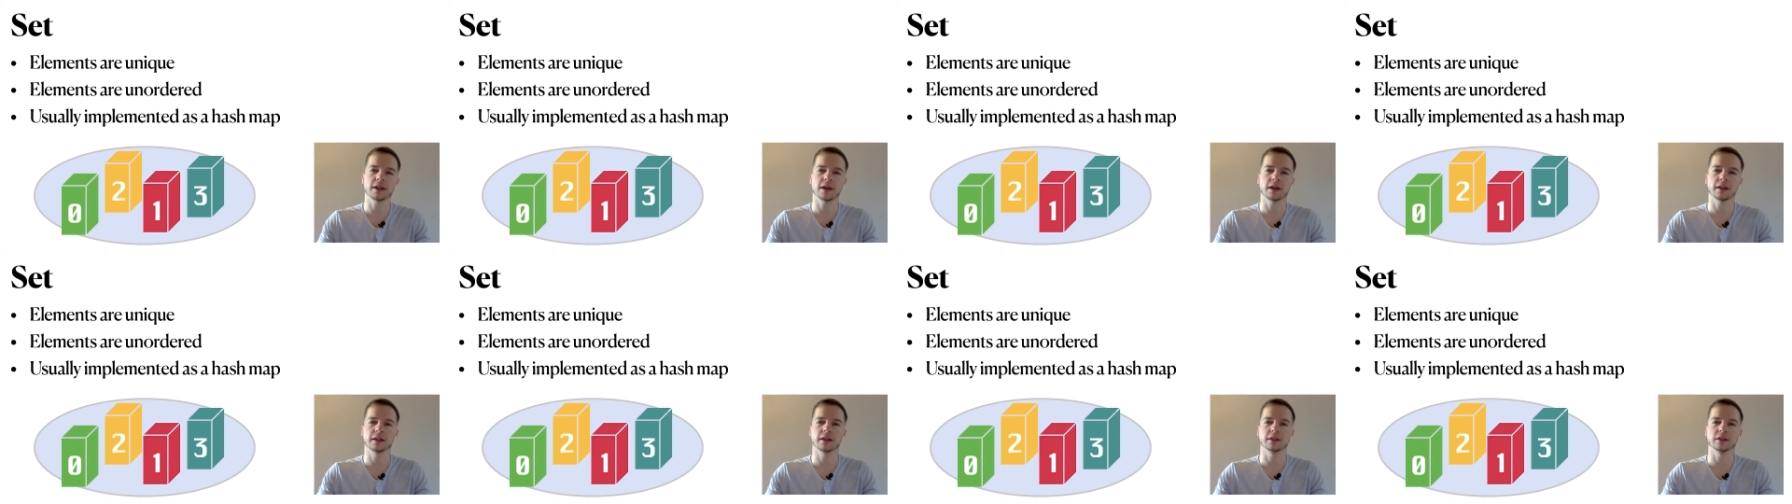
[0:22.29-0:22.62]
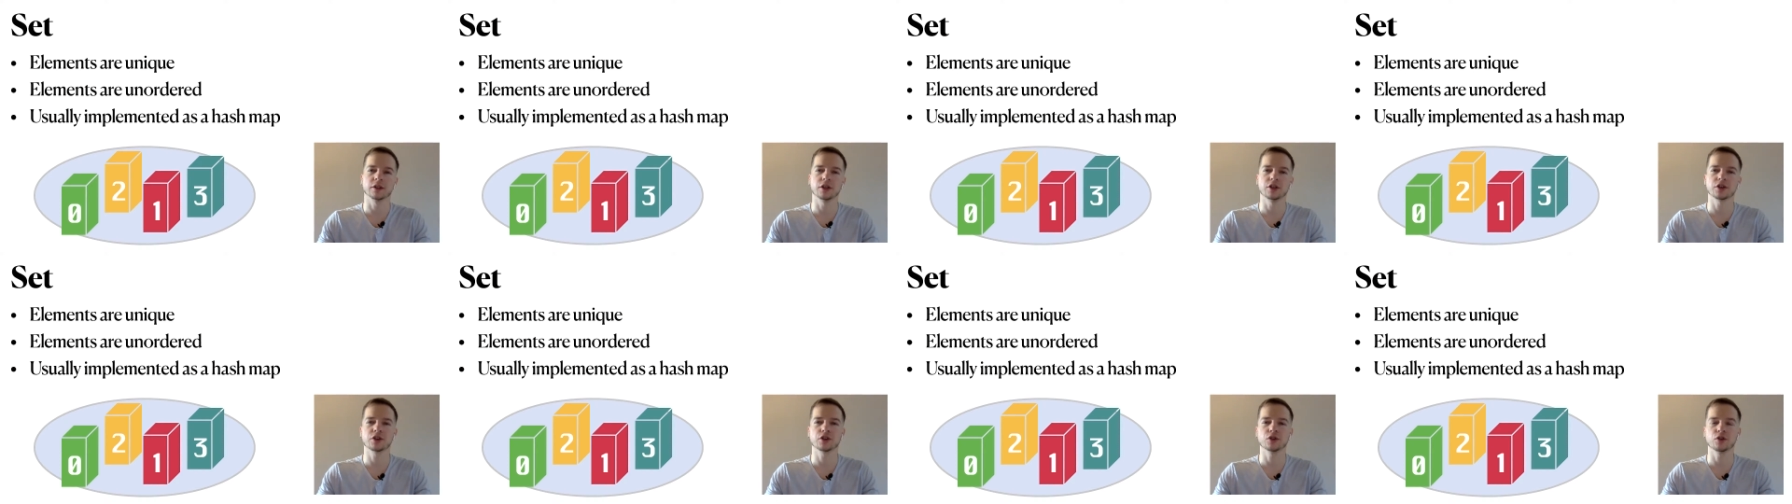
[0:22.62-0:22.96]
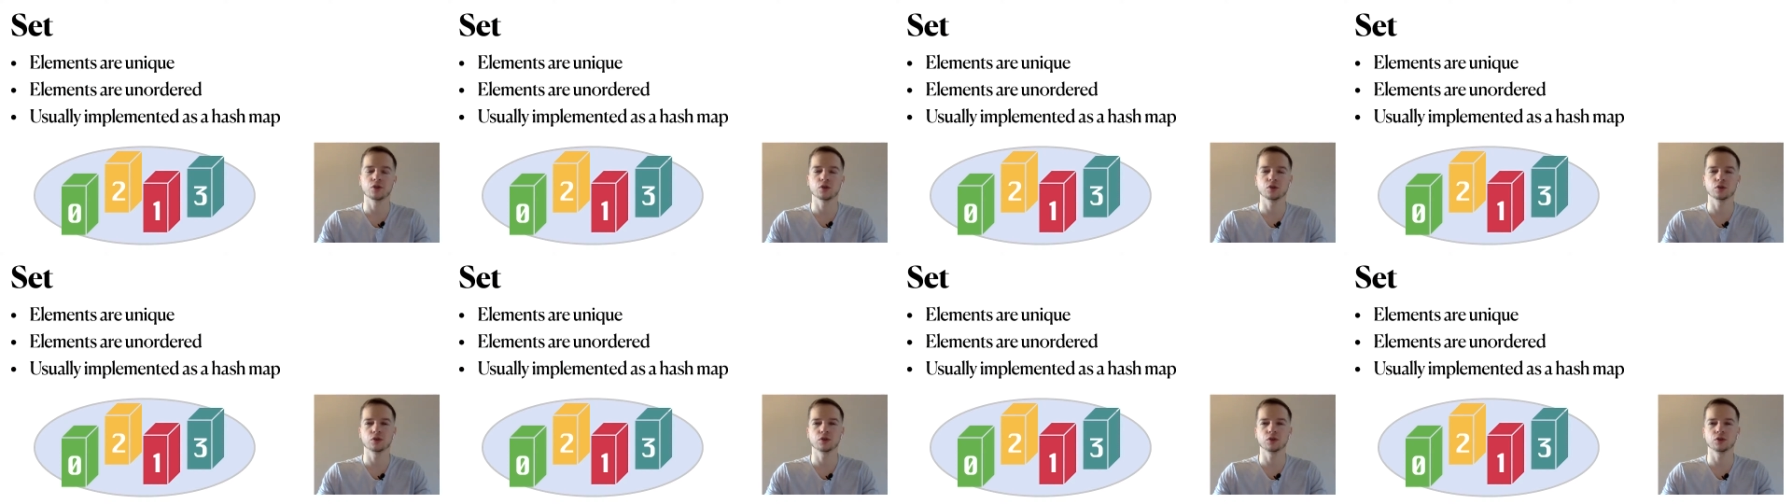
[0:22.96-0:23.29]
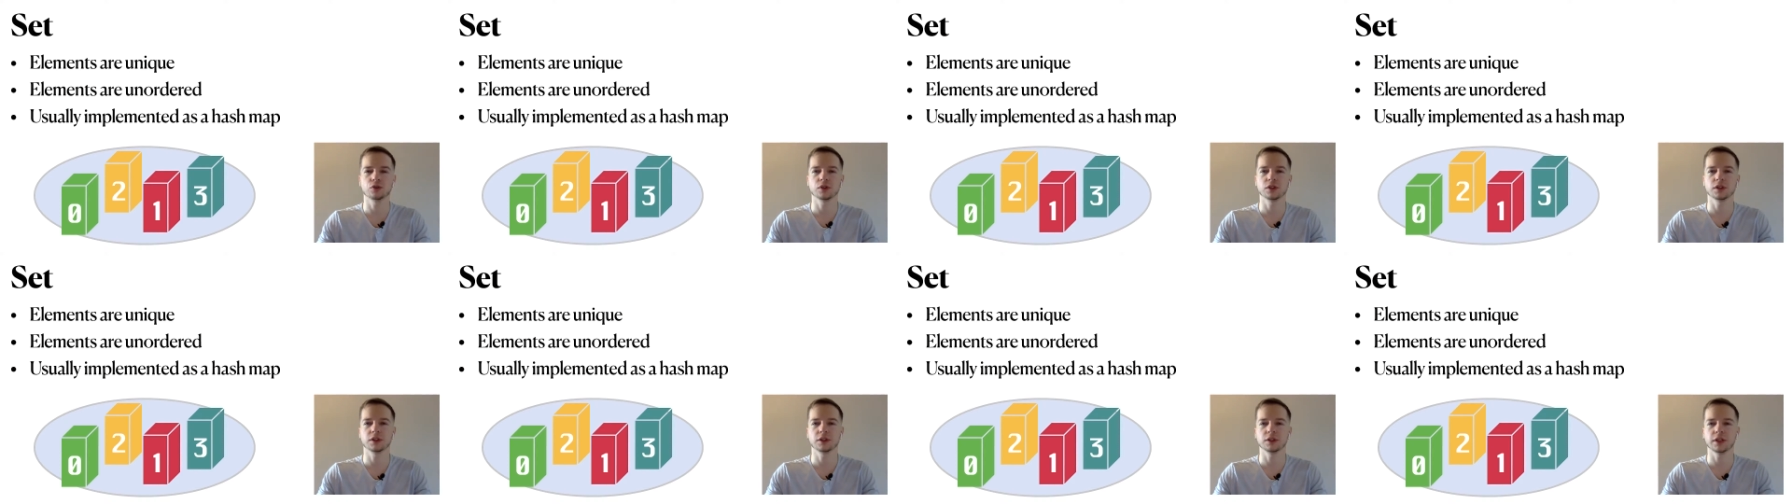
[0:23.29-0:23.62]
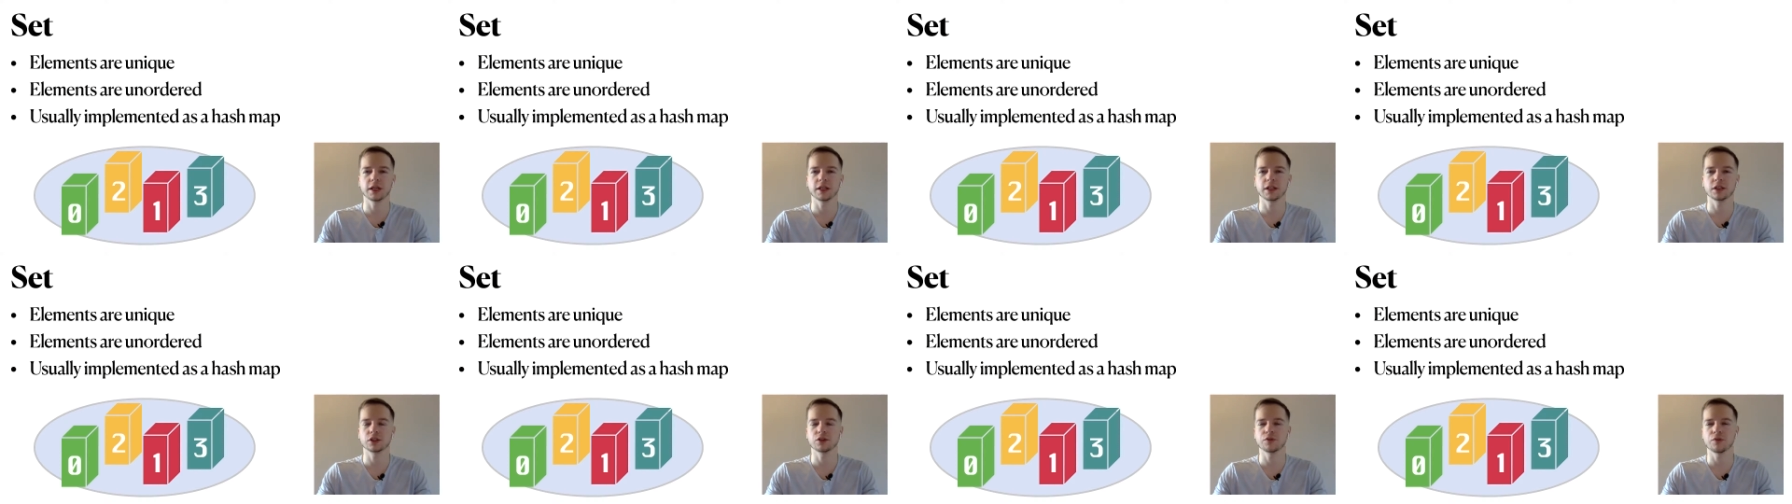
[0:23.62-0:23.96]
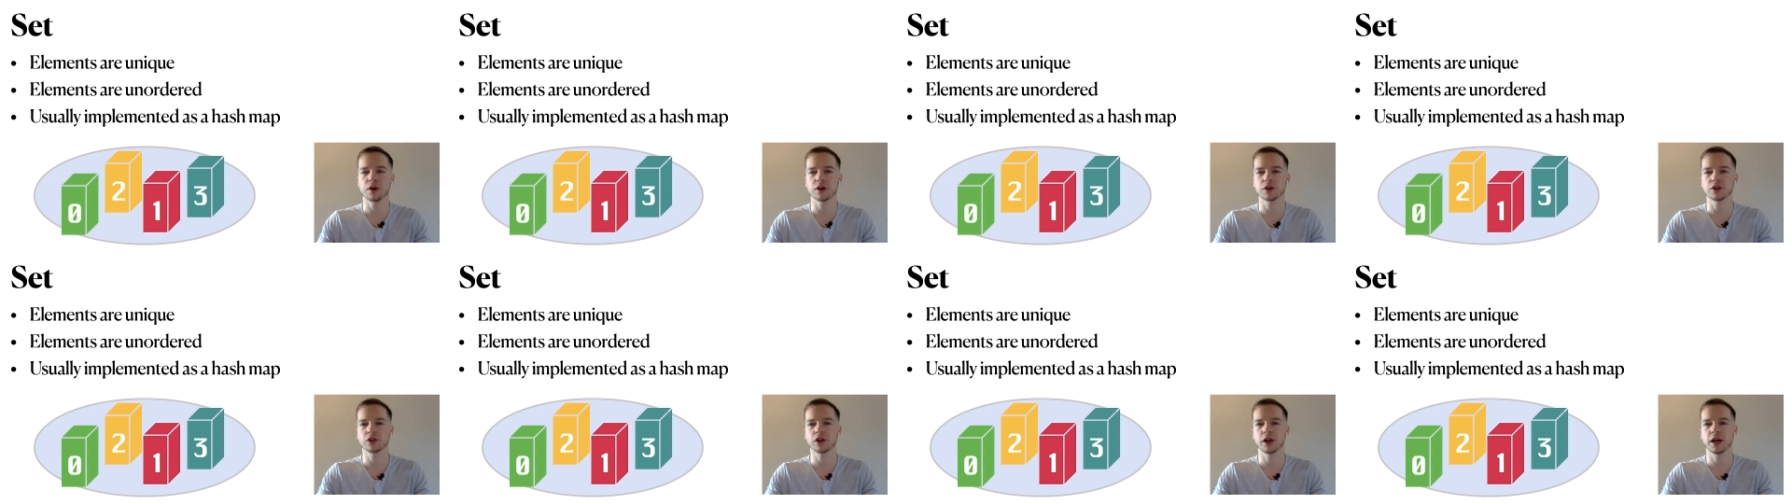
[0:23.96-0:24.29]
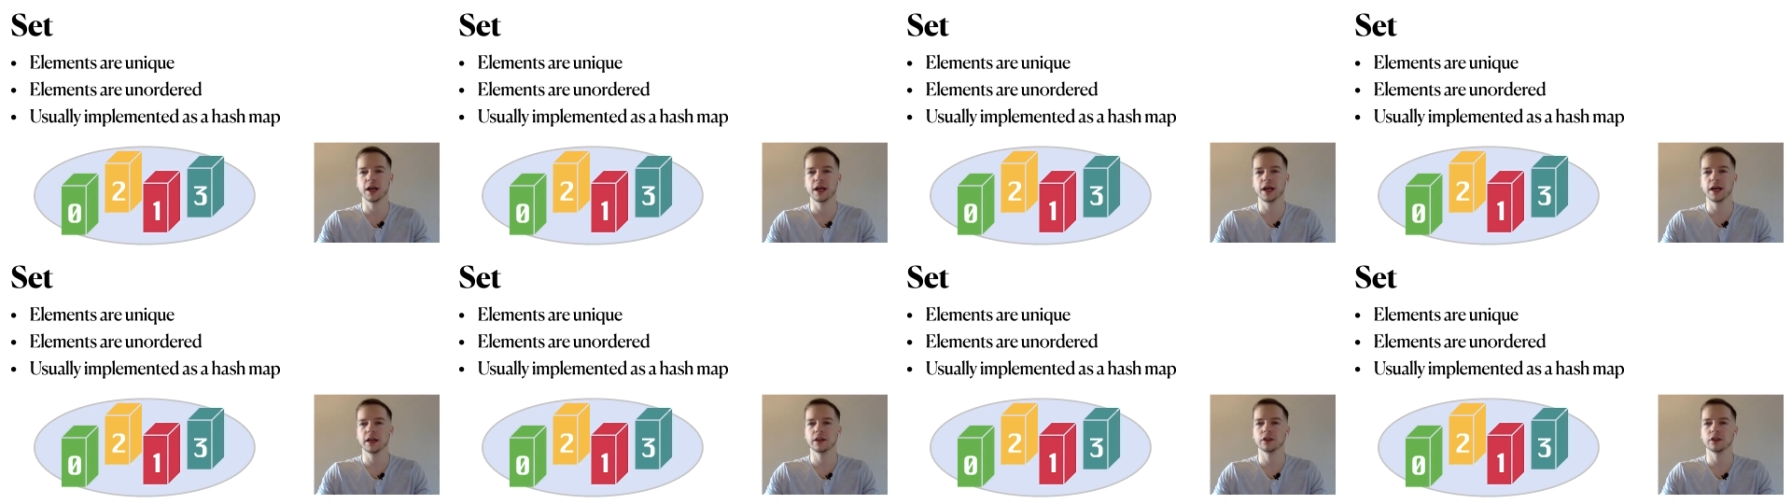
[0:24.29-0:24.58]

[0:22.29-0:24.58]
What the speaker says: and additional to this data structure,